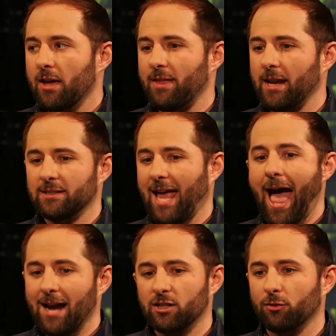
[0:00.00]
that is
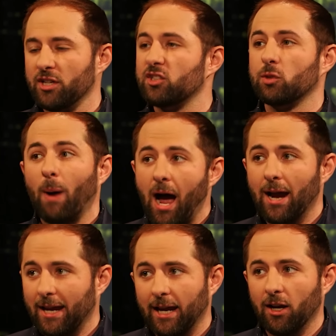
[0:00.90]
actively
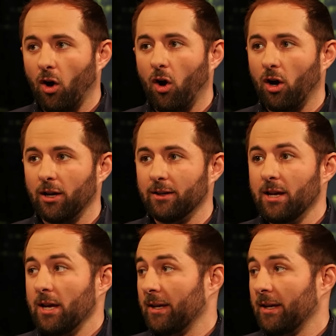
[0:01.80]
spying on